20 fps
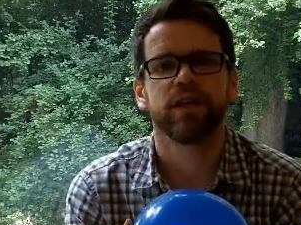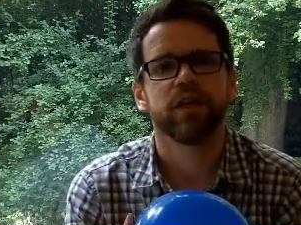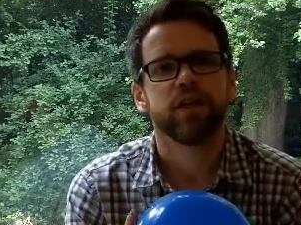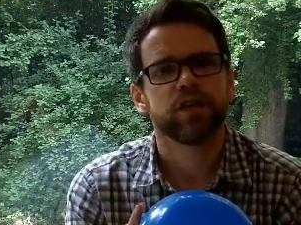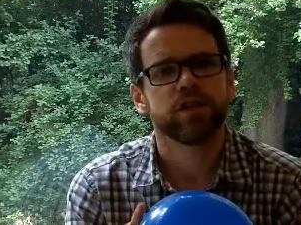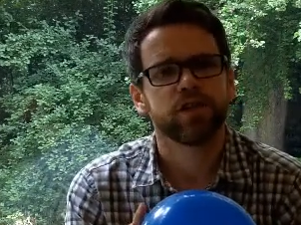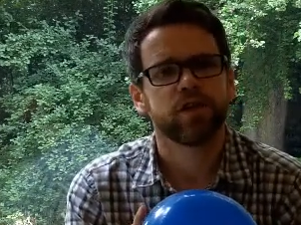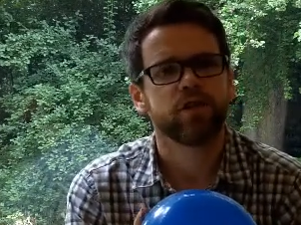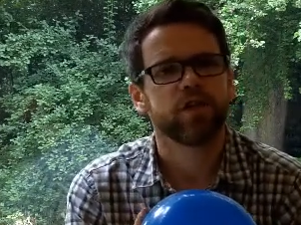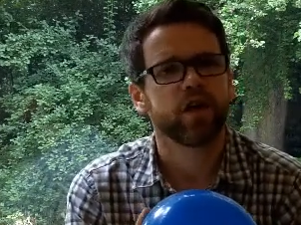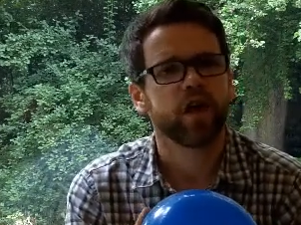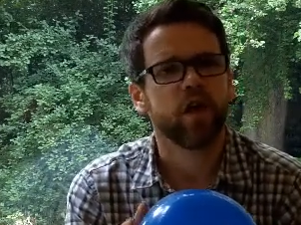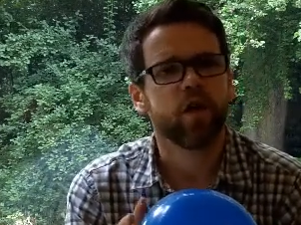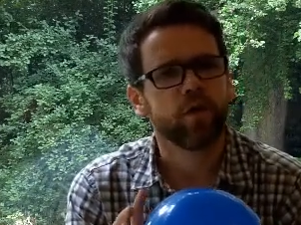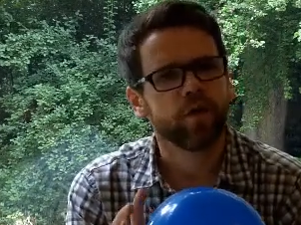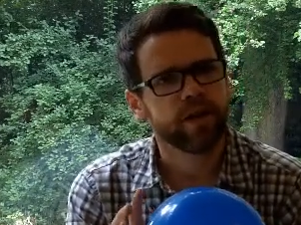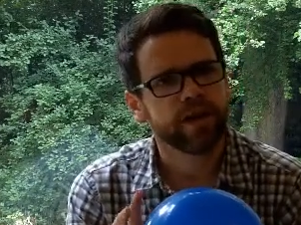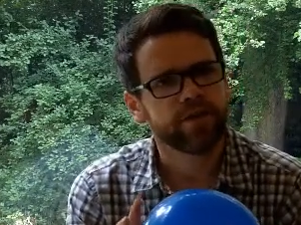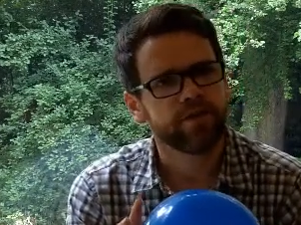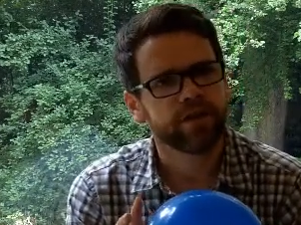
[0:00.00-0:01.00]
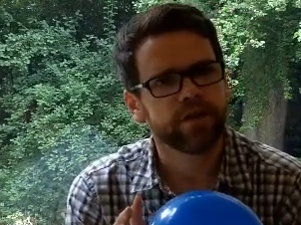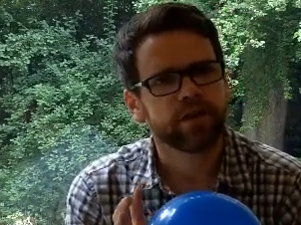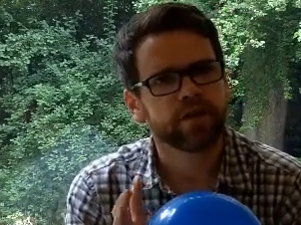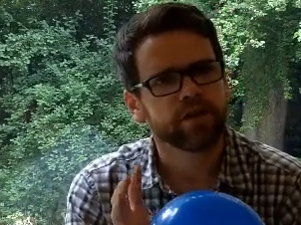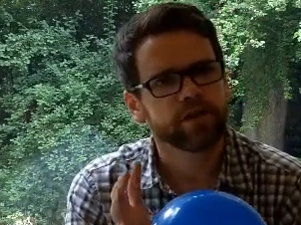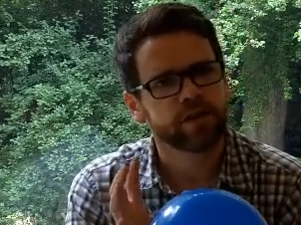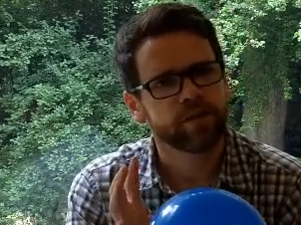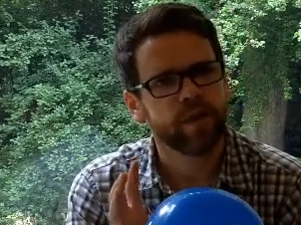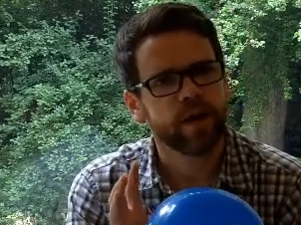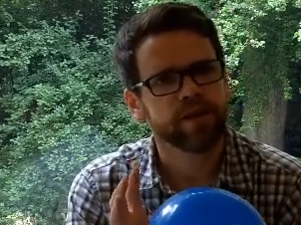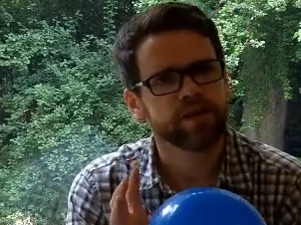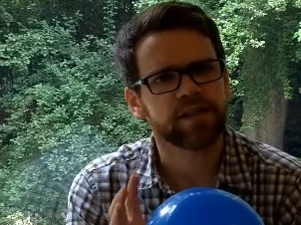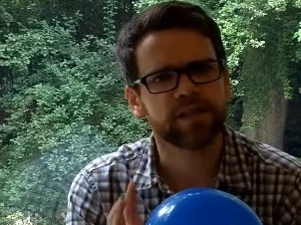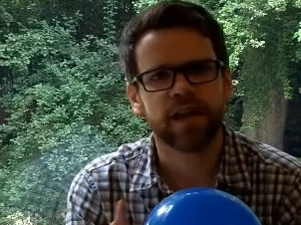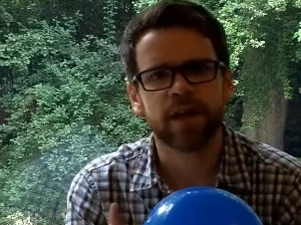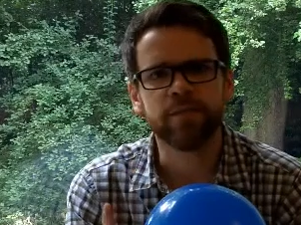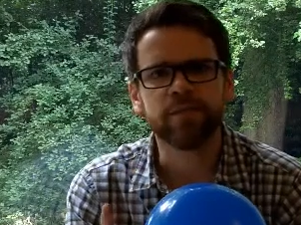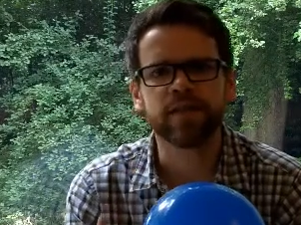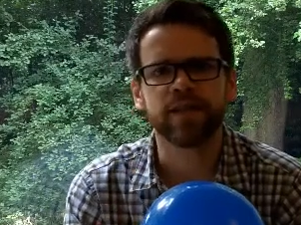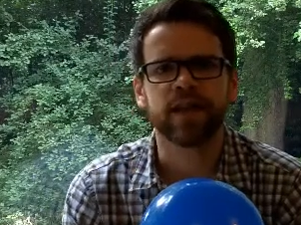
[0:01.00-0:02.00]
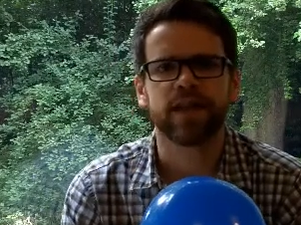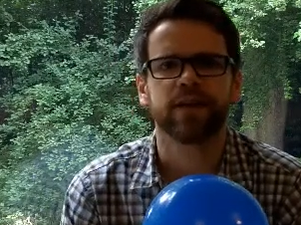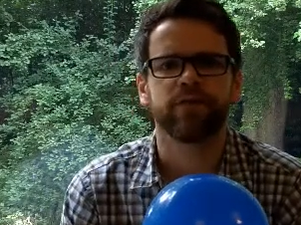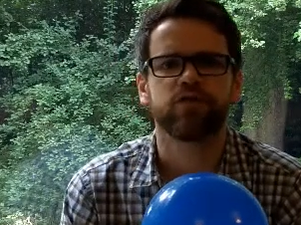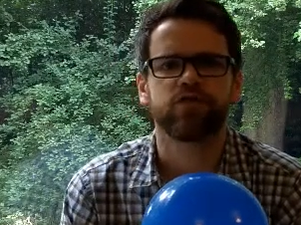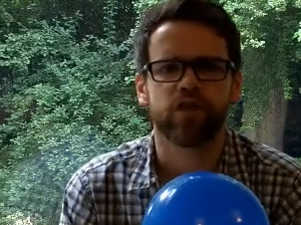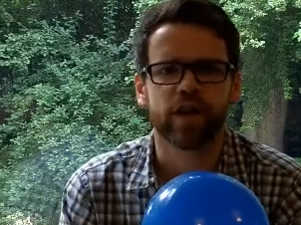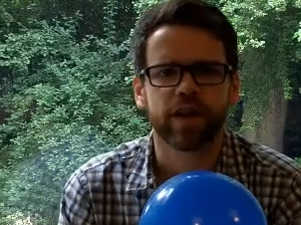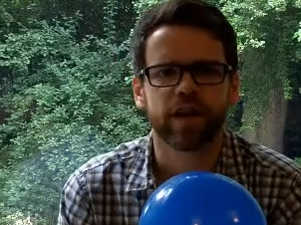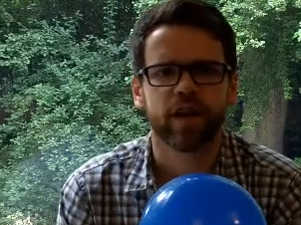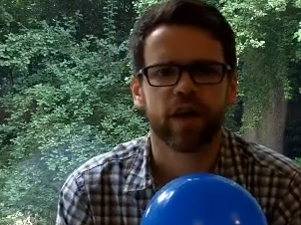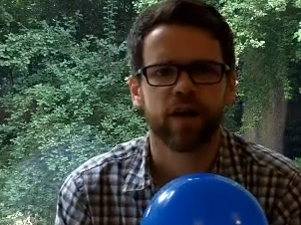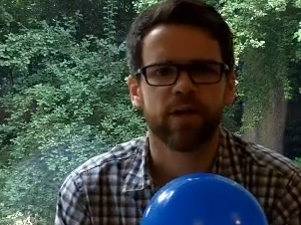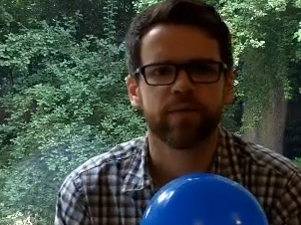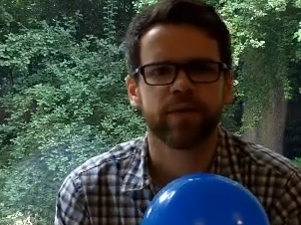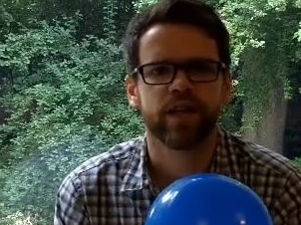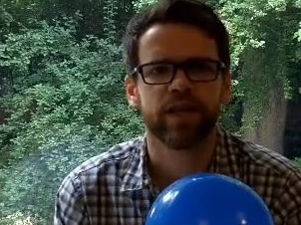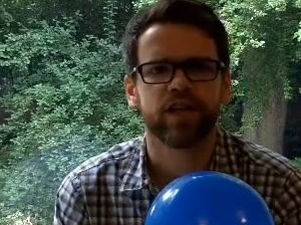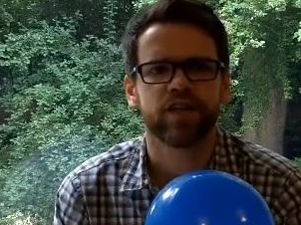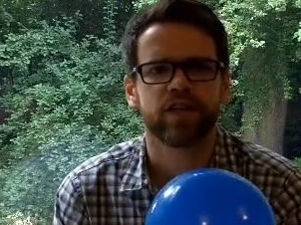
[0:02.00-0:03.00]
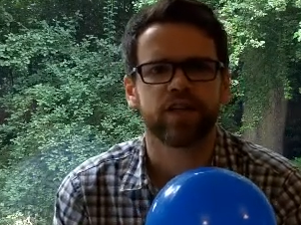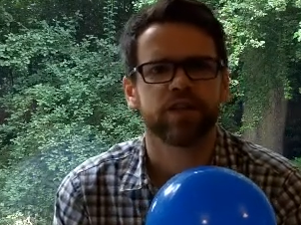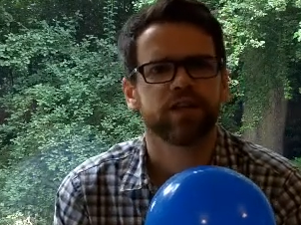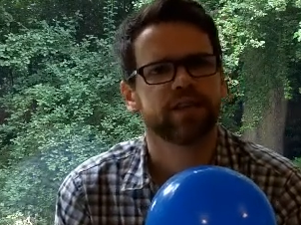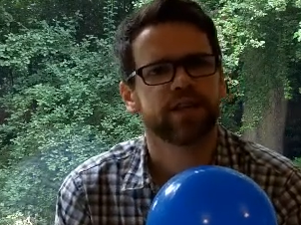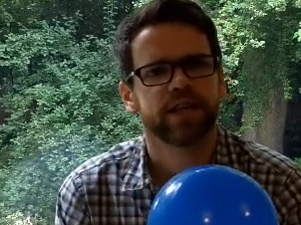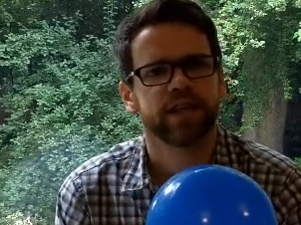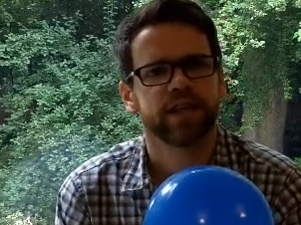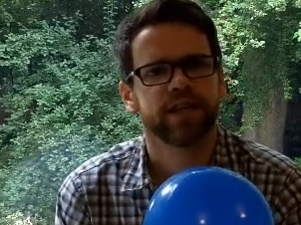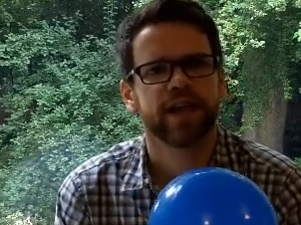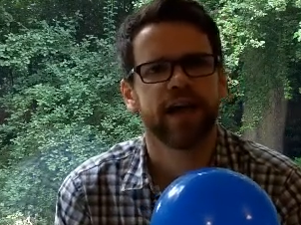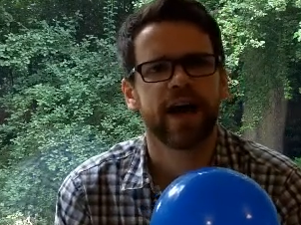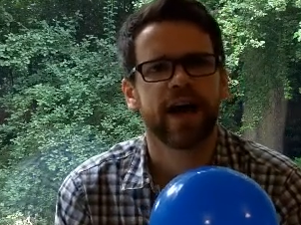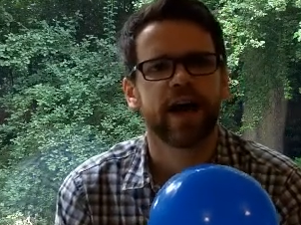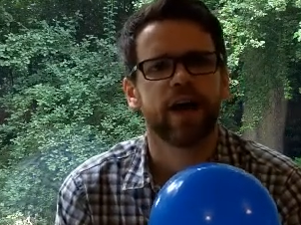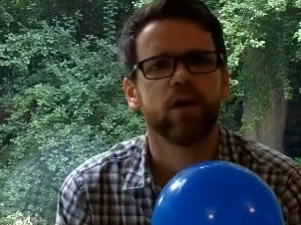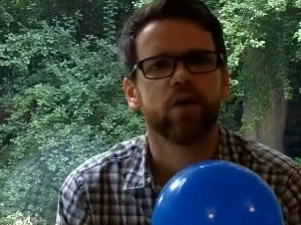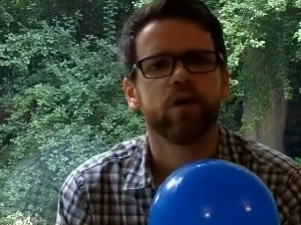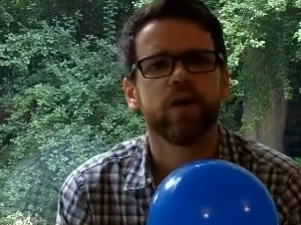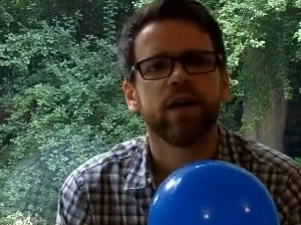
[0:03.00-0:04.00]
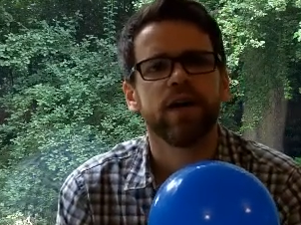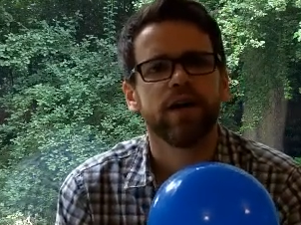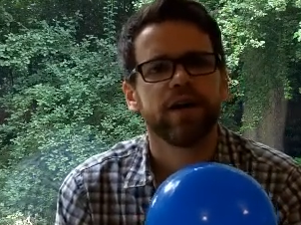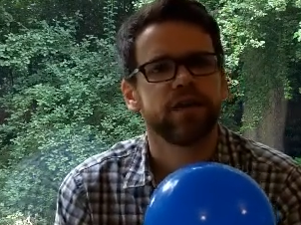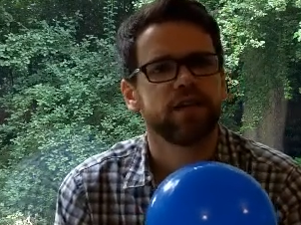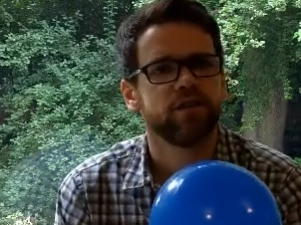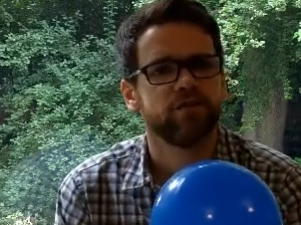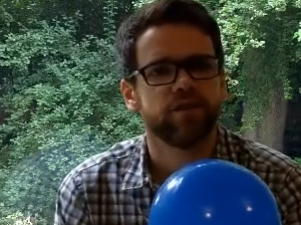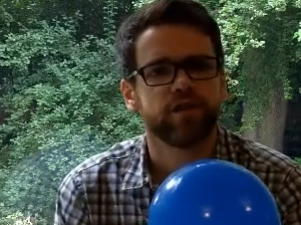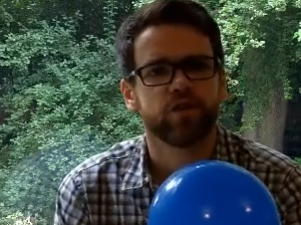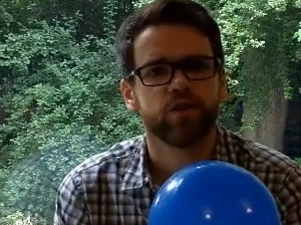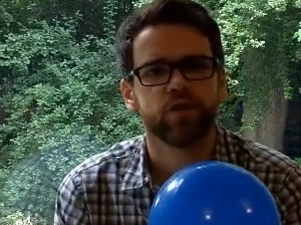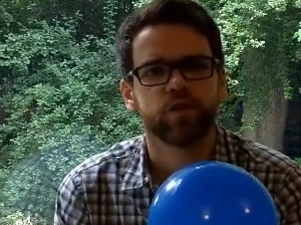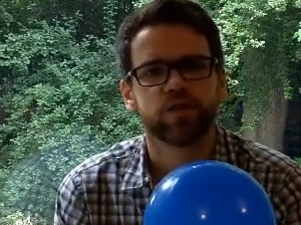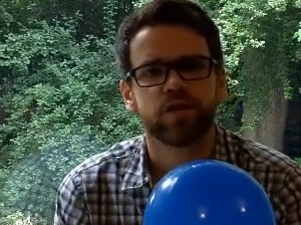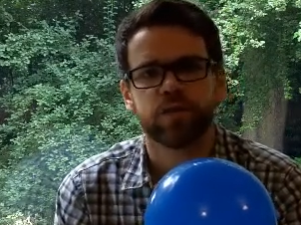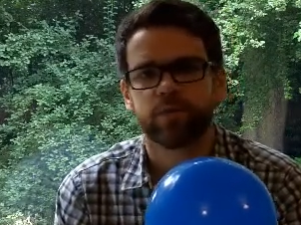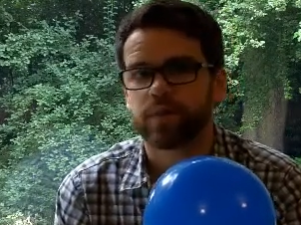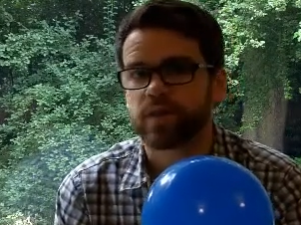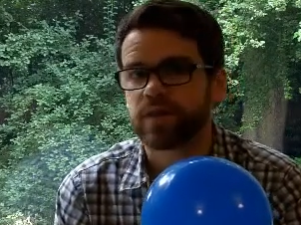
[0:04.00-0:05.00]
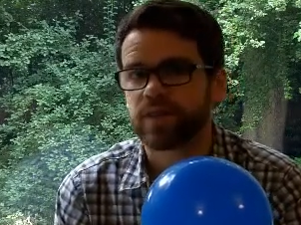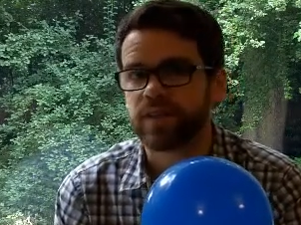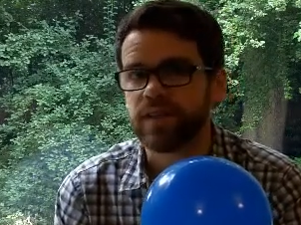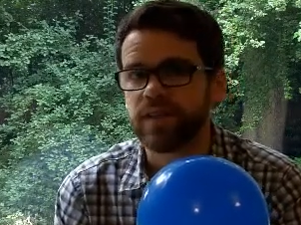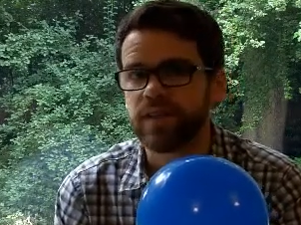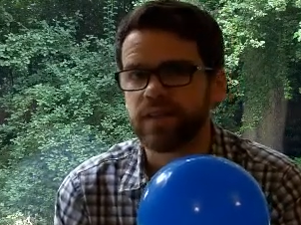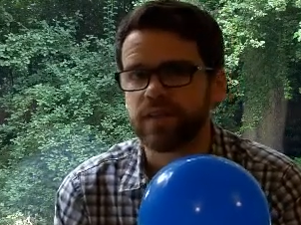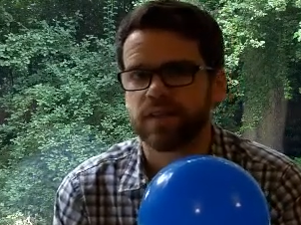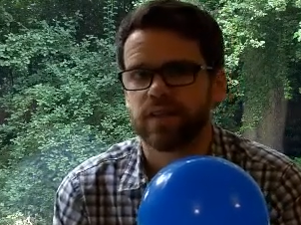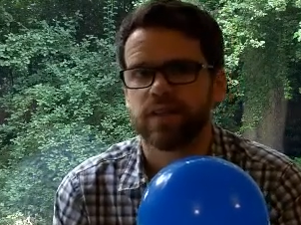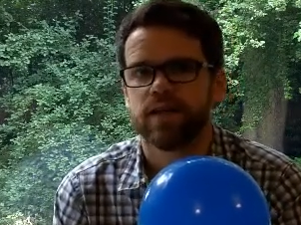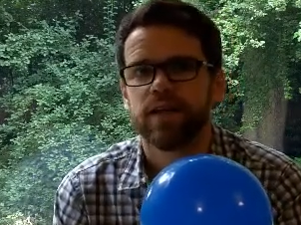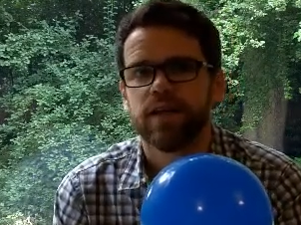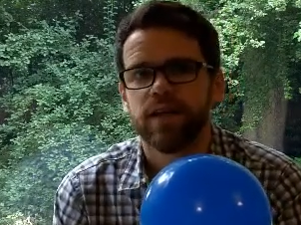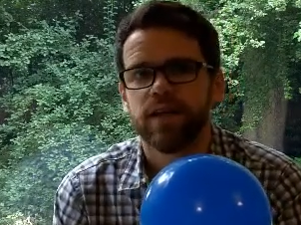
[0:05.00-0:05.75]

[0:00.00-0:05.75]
so that only a small subset of trait combinations can allow individuals to persist